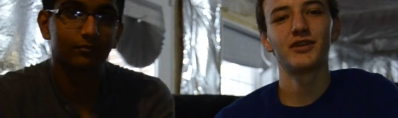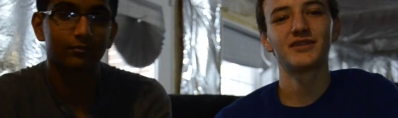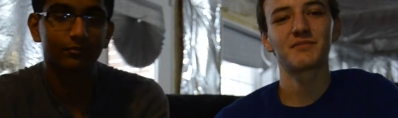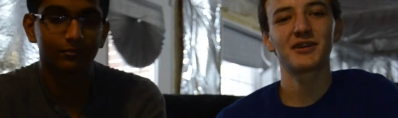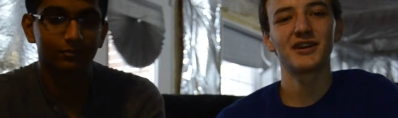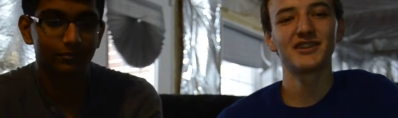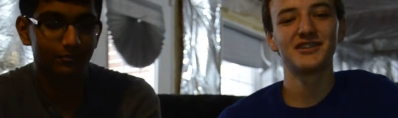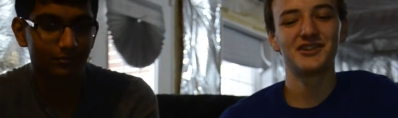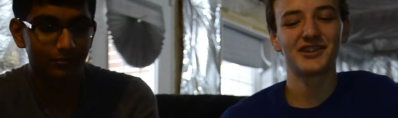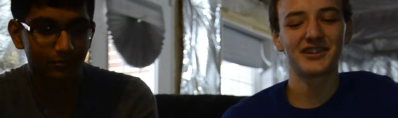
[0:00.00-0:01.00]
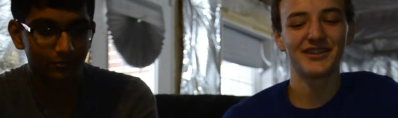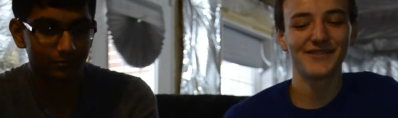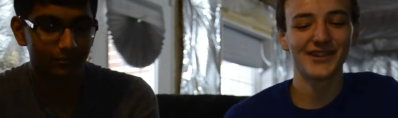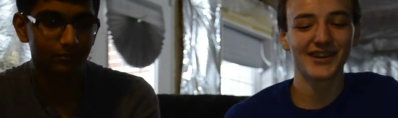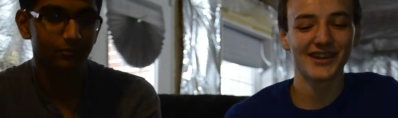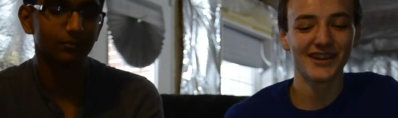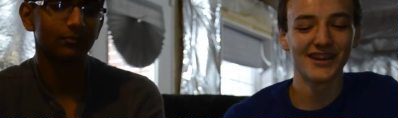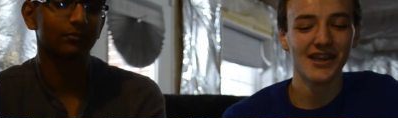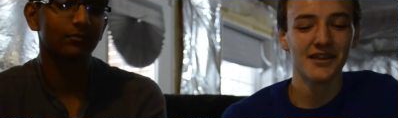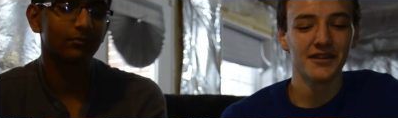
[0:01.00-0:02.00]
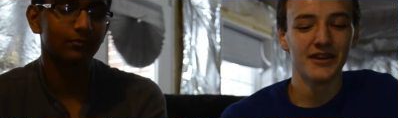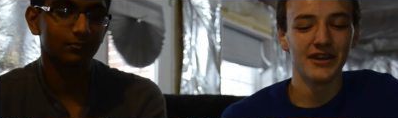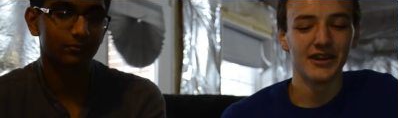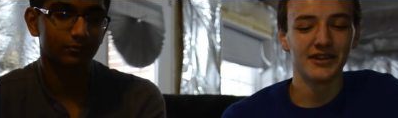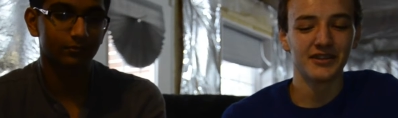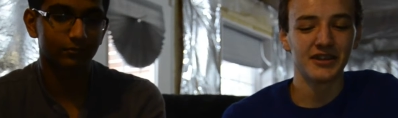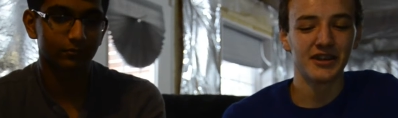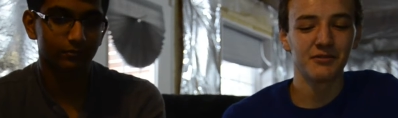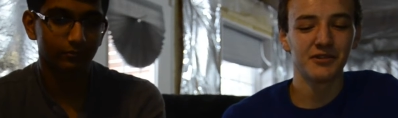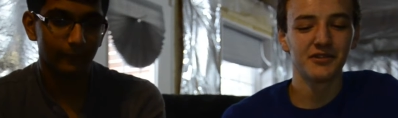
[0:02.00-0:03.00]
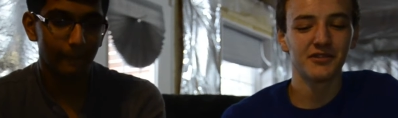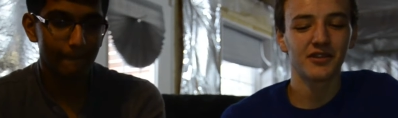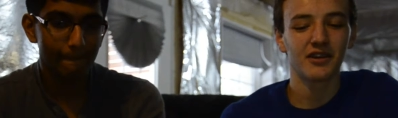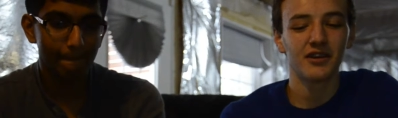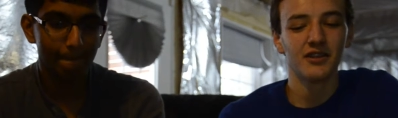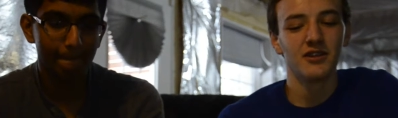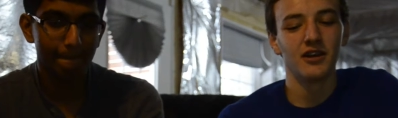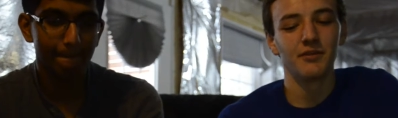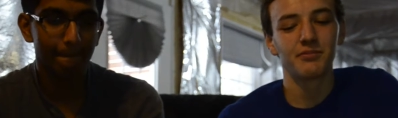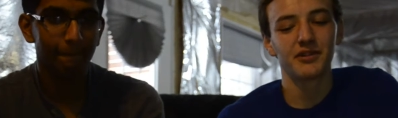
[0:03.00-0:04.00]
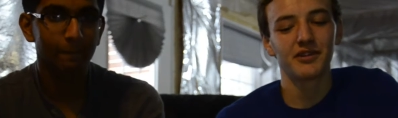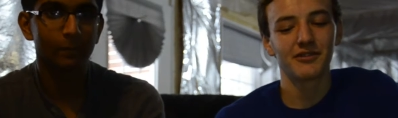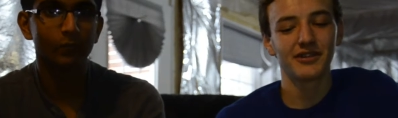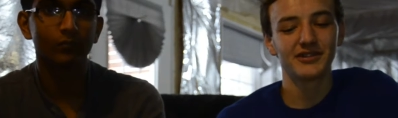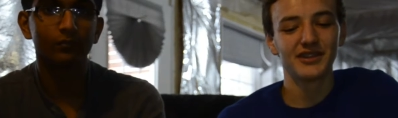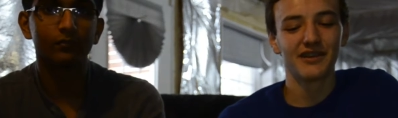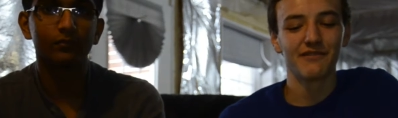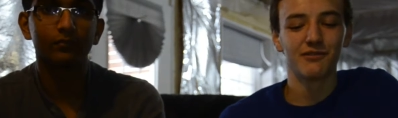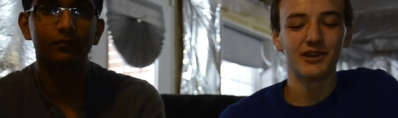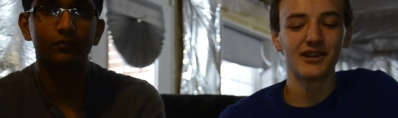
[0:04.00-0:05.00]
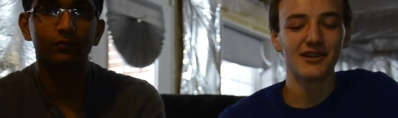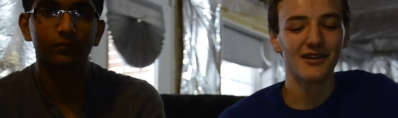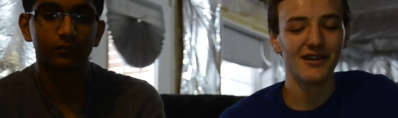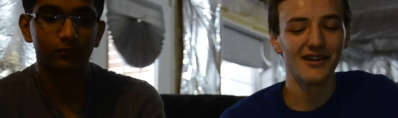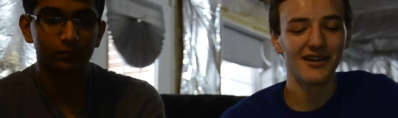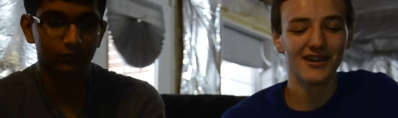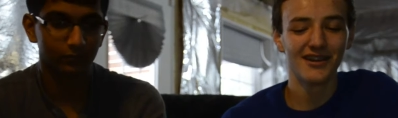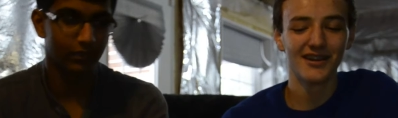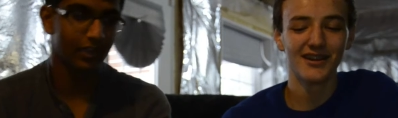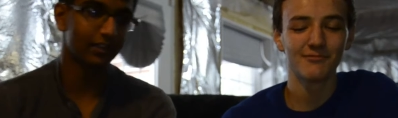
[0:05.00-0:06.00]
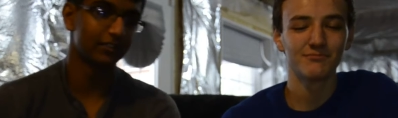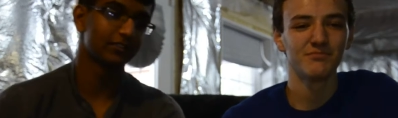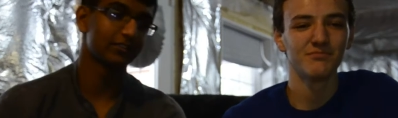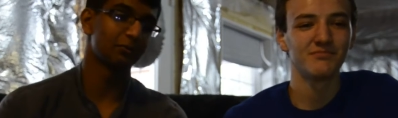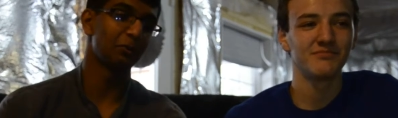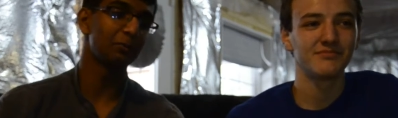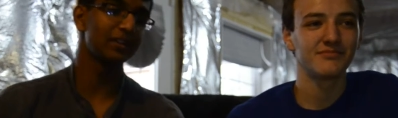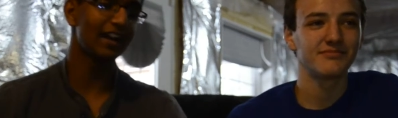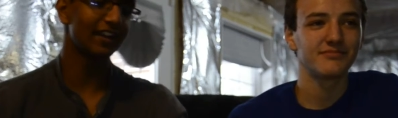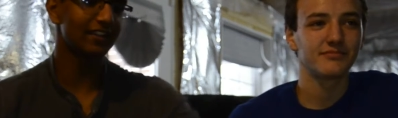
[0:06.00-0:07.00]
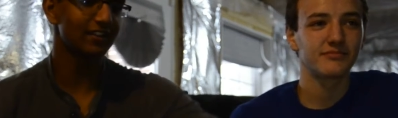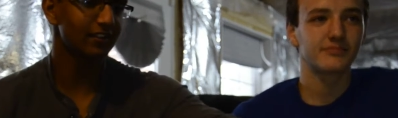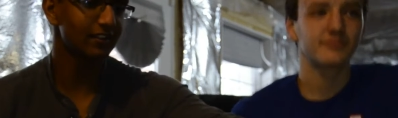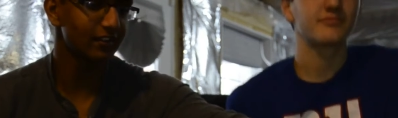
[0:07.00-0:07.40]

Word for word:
Speaker 1: What is up guys, Jut TV here, and today we're doing a pretty crazy giveaway.
Speaker 2: Yeah, so what we got here